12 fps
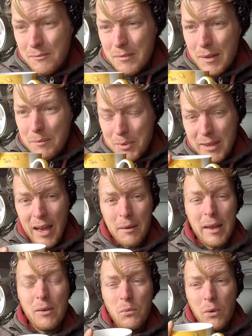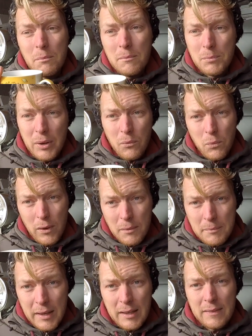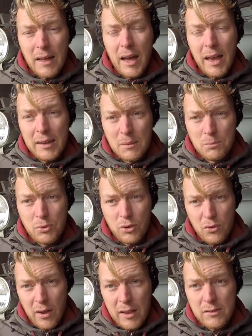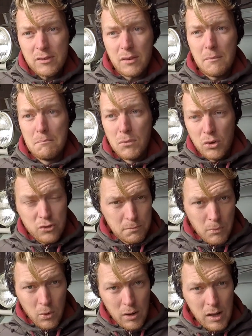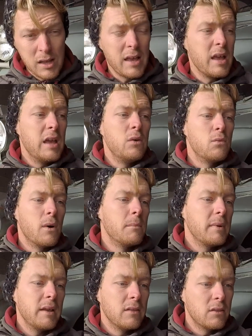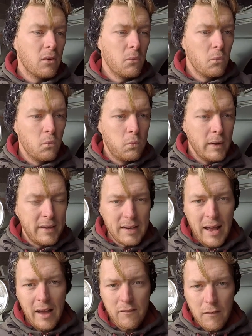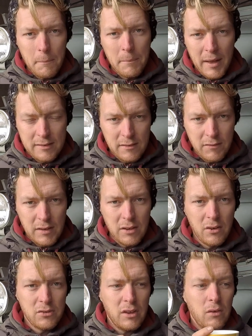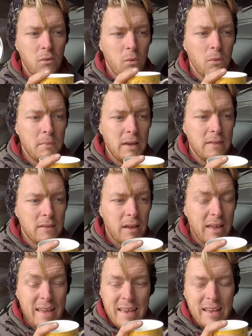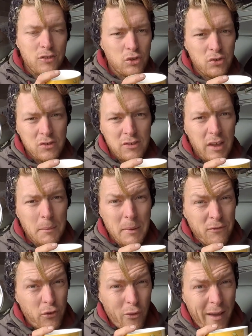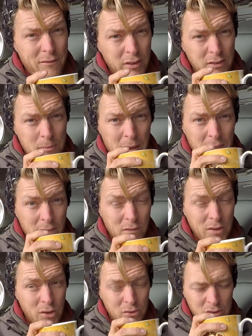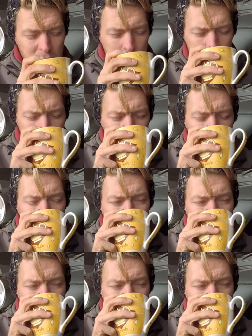But yeah, it will mean that I can progress much more. It will mean that we can have better videos. It will mean that it doesn't take me forever to make the videos that I make.